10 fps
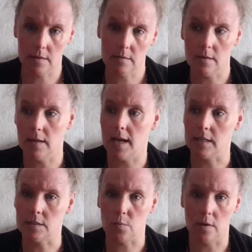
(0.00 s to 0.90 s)
the
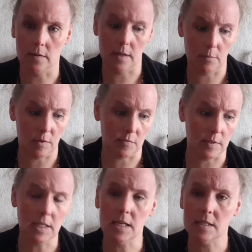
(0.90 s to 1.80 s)
last one was
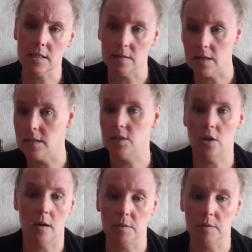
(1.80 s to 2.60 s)
released, and then I stopped.